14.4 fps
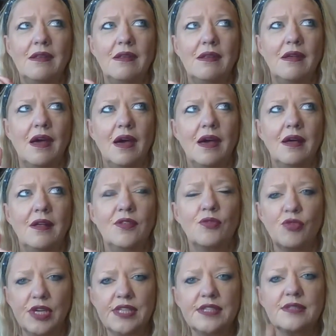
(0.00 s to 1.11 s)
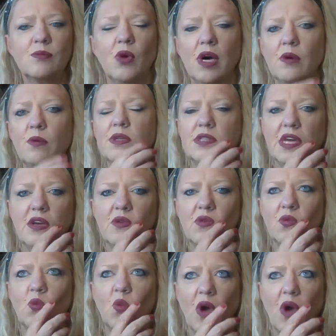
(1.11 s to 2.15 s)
the reason why we don't